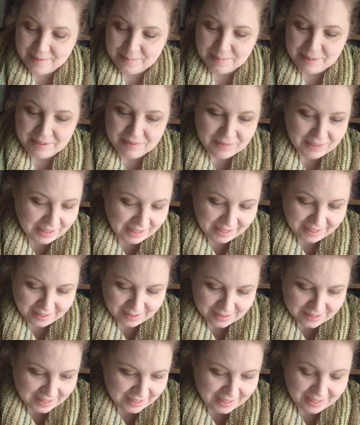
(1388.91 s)
me feeling
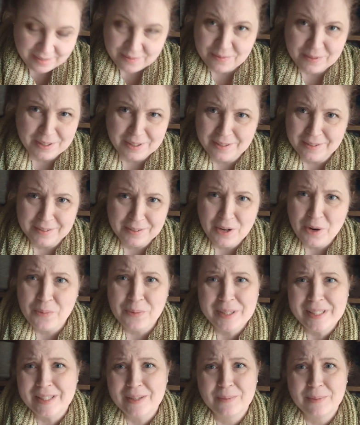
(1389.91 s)
guilty for no
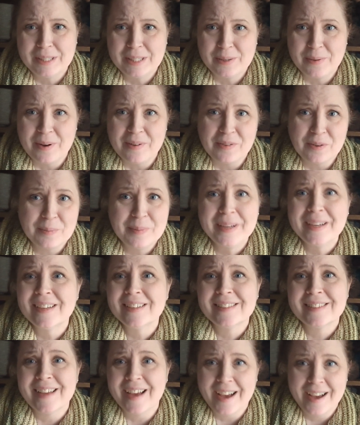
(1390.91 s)
reason whatsoever
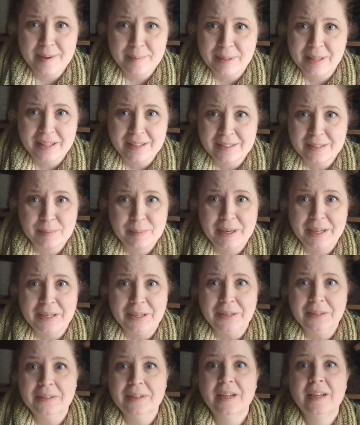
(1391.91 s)
because I'm allowed to buy
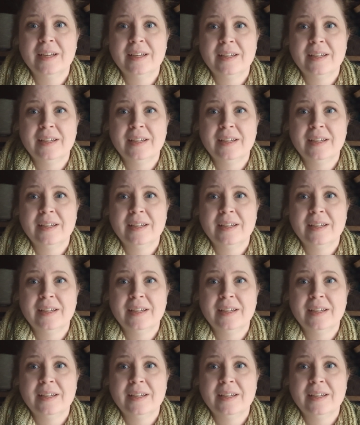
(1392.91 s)
yarn.